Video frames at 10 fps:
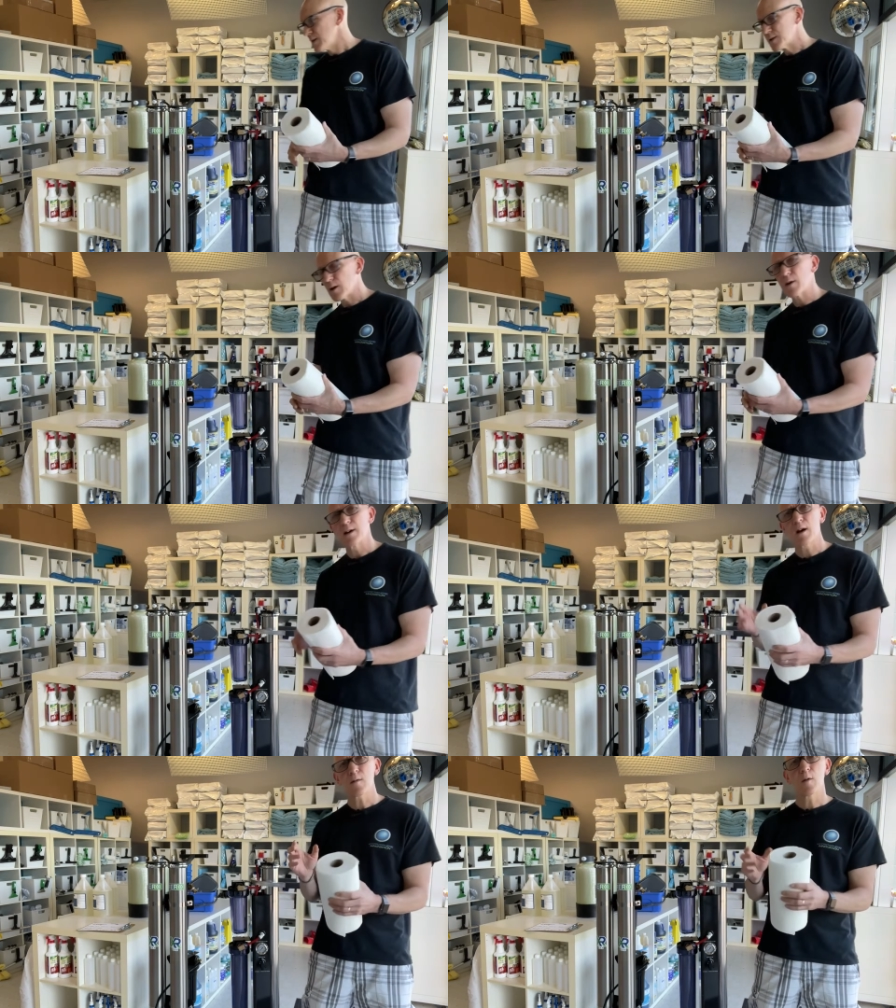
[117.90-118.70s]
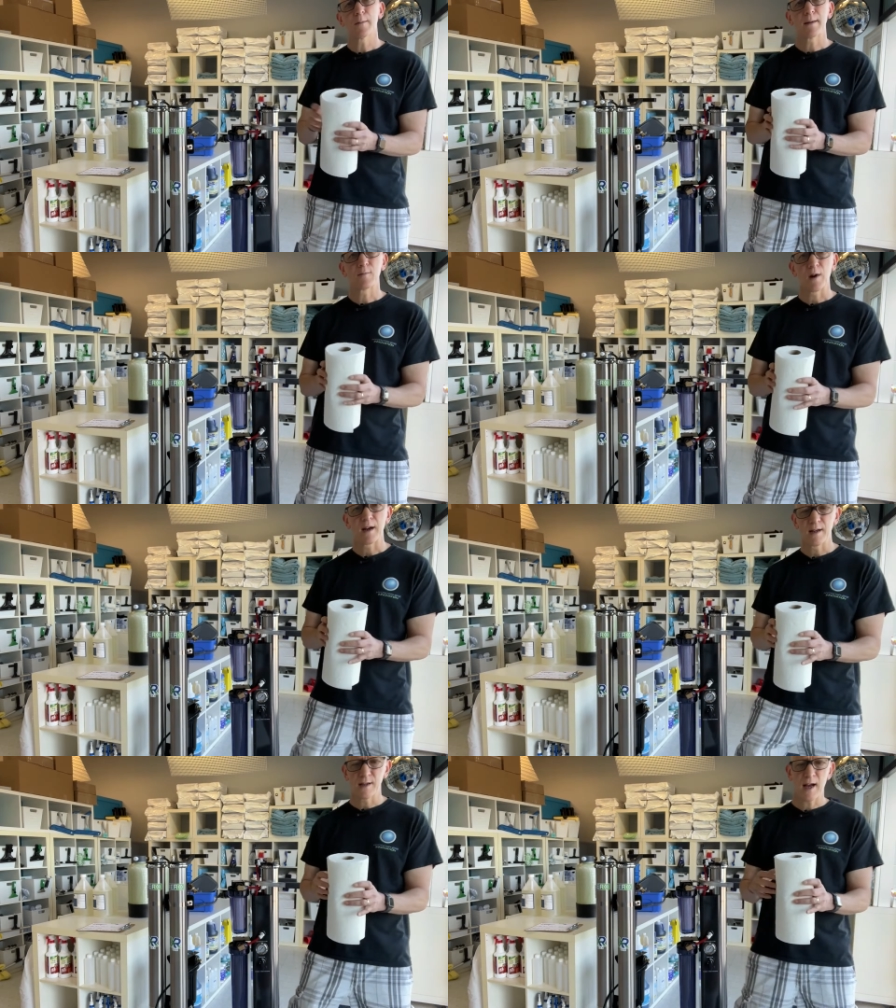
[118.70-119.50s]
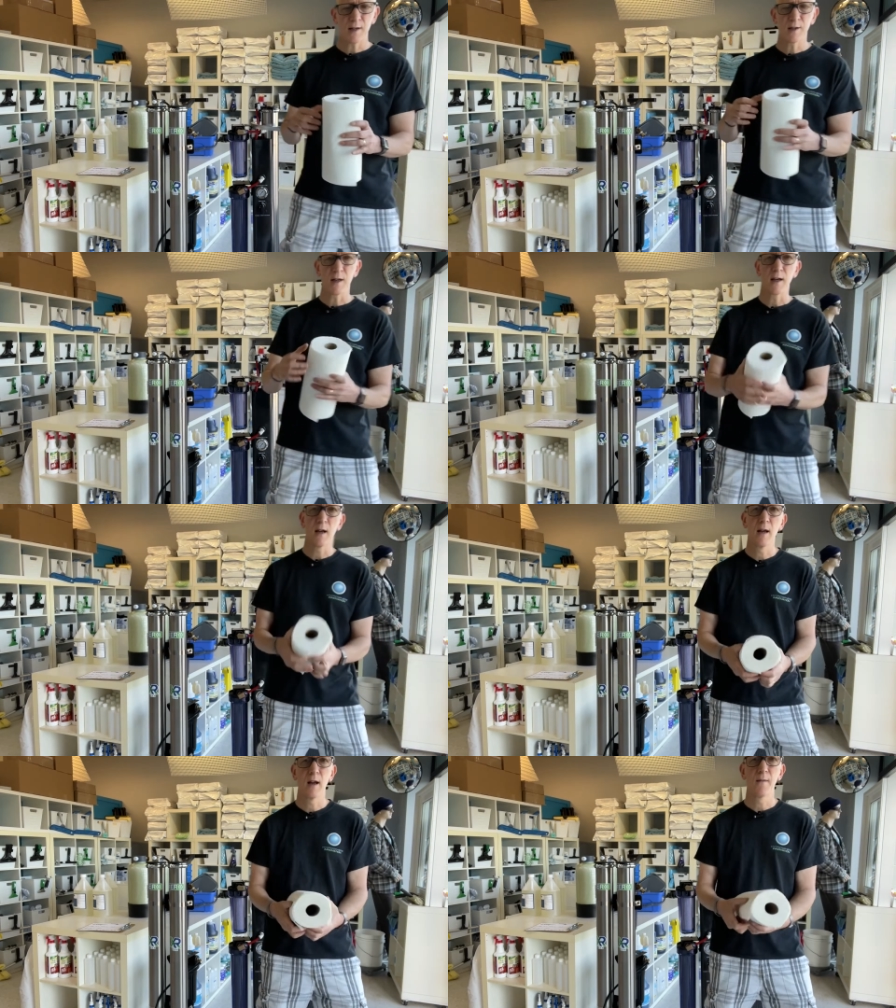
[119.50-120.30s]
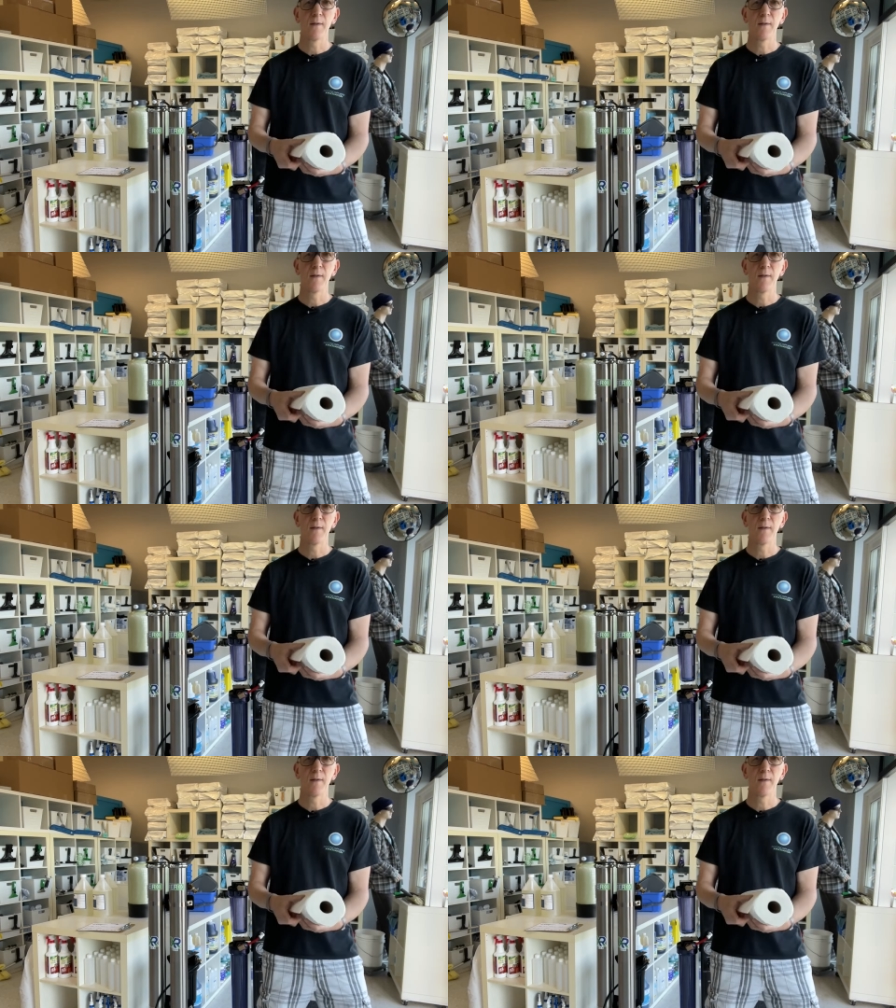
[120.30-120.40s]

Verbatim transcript: So an RO membrane is actually a